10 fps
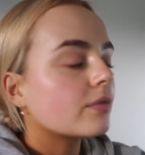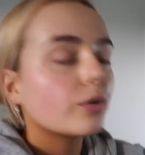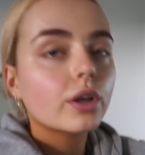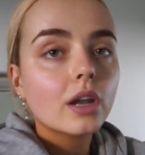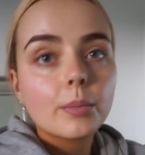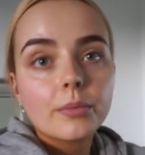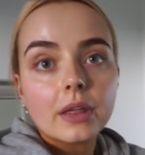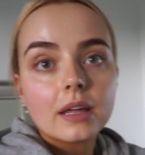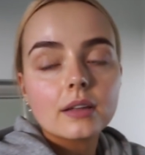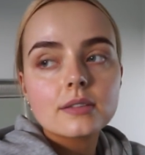I've woken up
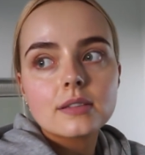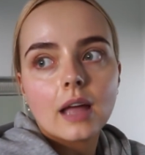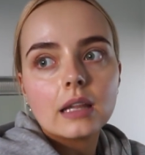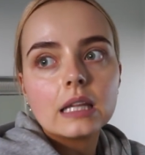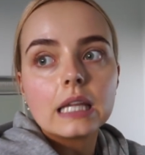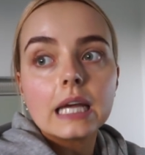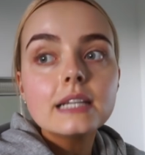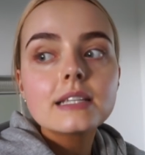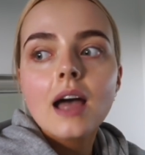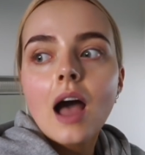like slightly
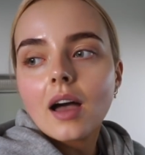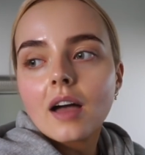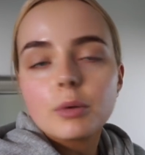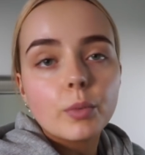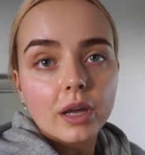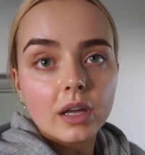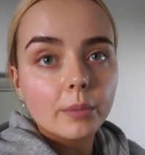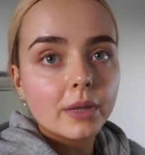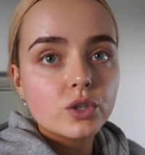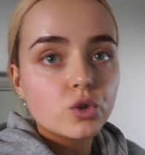late. I've been waking up
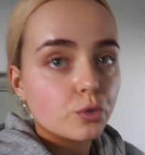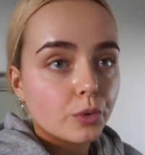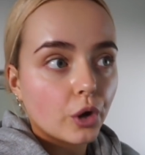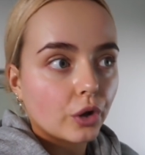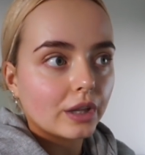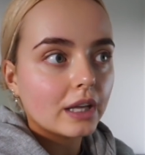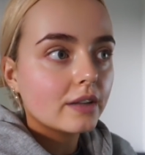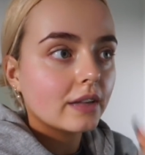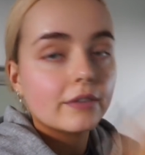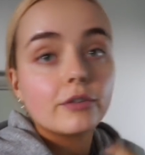like super early,
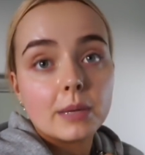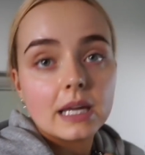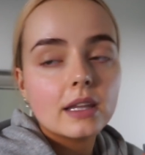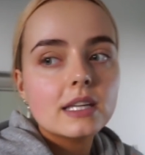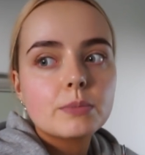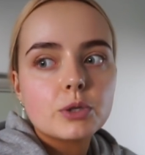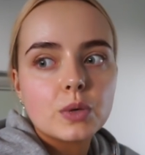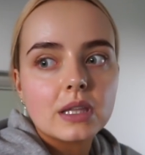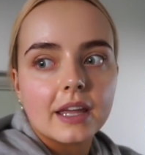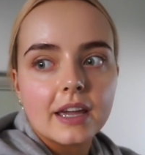like for me at least
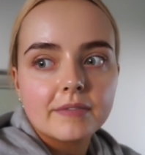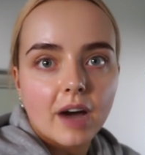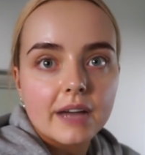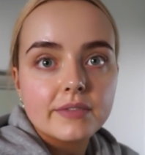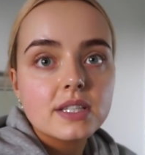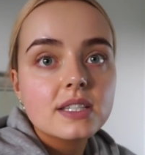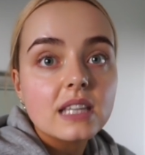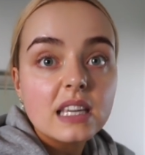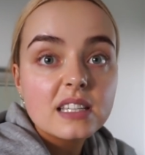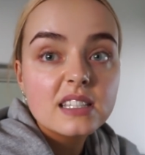between like 5 and
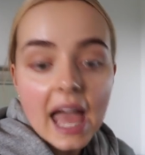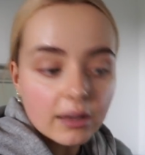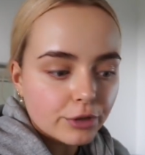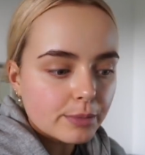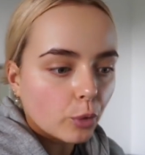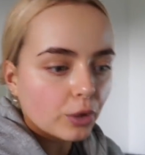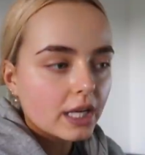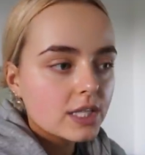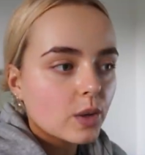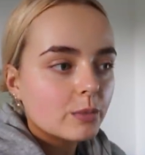6 every
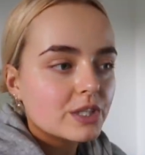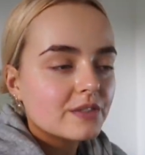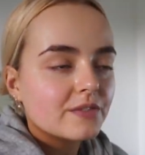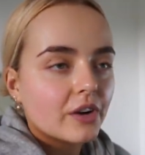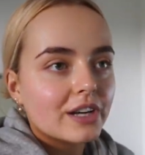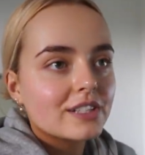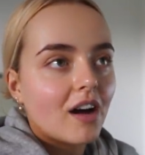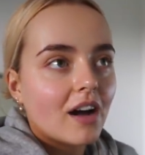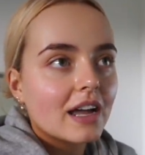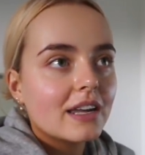morning. So I'm just very
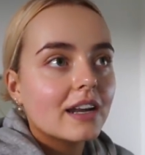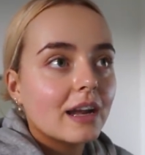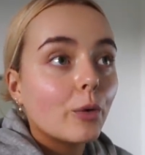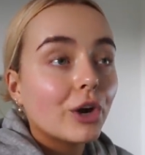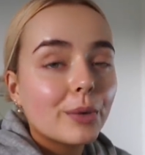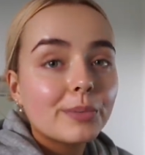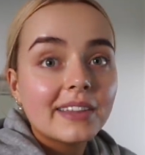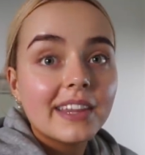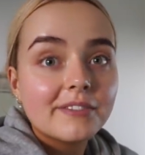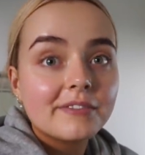tired and I woke up at
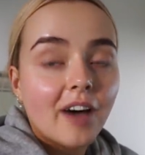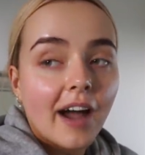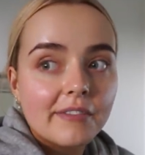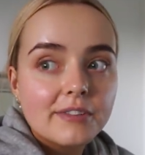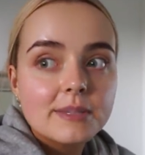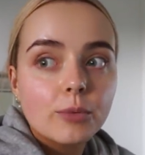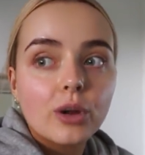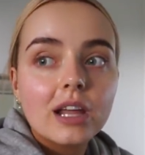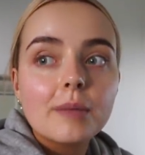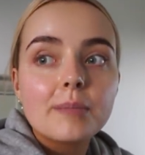like 5 this
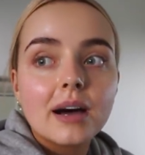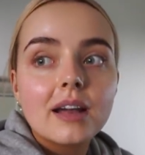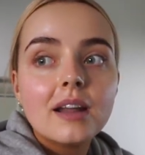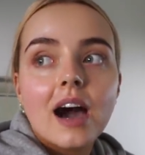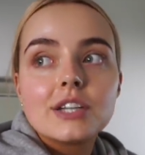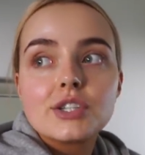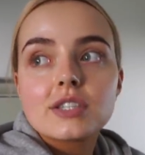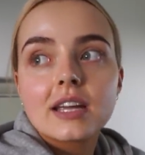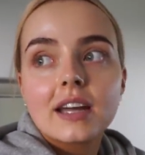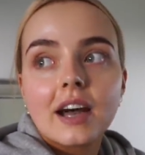morning but I
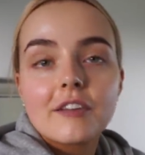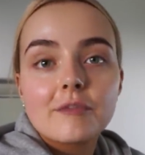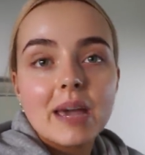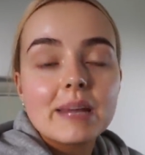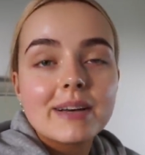just like kind of made